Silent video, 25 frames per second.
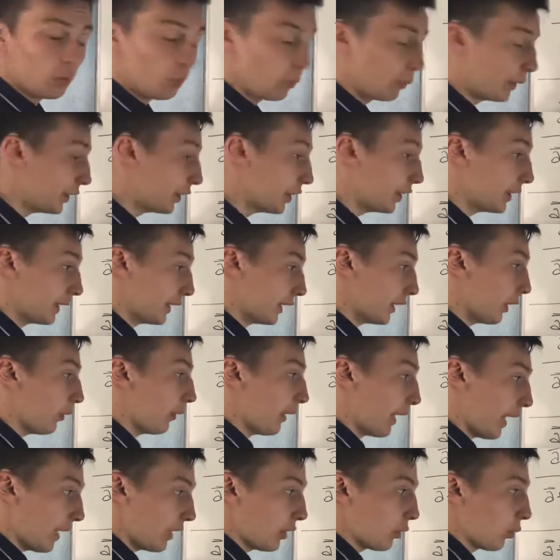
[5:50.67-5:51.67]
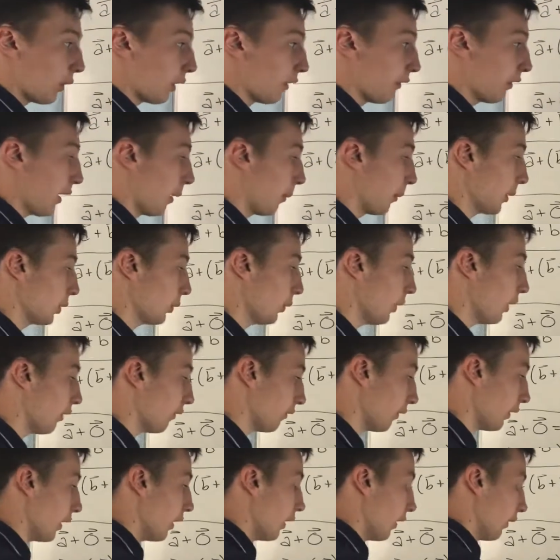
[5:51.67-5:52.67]
we should still get 12 comma
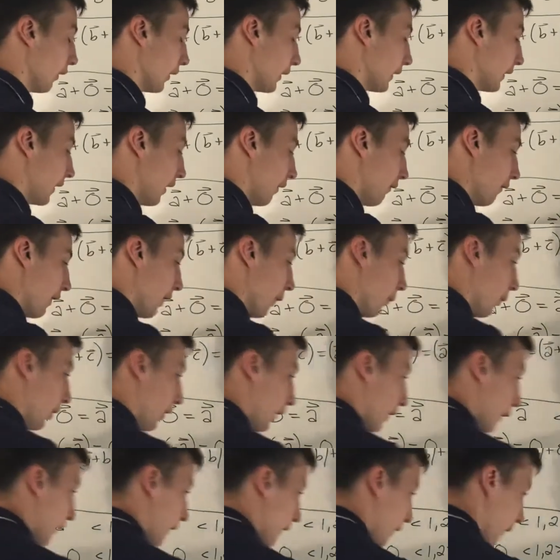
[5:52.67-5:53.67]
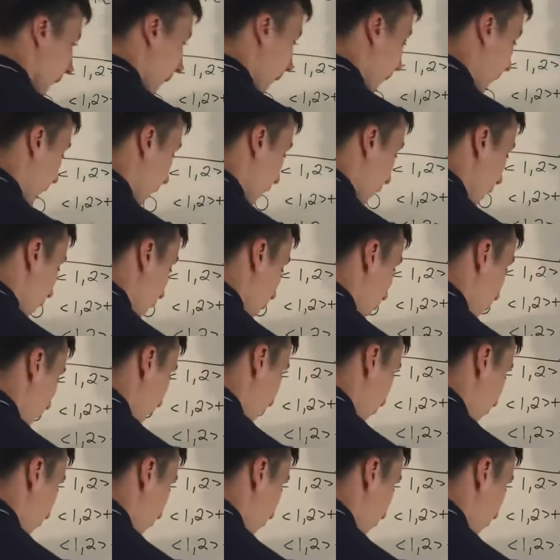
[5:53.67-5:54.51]
12. Let's see if that works. We